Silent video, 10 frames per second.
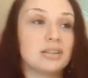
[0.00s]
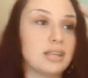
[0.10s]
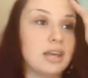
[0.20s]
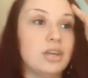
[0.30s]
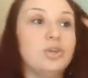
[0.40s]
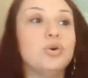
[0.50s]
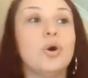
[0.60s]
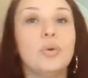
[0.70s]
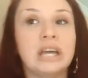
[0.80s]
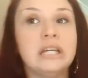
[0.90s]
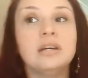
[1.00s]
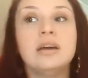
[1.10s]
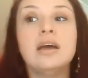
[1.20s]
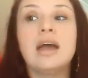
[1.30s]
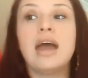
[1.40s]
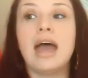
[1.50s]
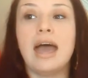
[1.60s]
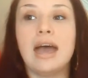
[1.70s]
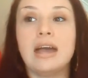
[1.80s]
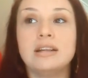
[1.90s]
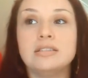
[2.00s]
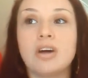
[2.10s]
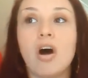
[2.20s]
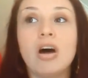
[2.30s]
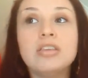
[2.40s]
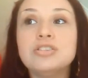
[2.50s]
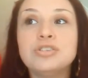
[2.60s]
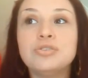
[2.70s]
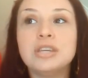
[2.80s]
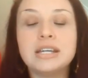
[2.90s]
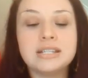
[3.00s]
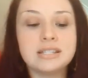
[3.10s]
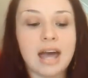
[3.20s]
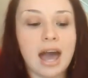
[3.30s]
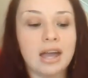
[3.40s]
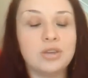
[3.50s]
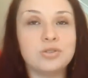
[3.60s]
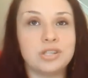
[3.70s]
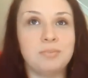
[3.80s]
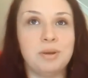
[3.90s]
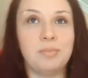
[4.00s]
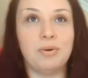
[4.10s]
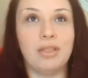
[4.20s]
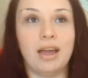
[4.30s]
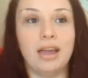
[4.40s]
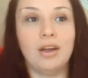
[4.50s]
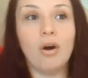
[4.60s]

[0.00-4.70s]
Like you go in and all these new things that you see people like,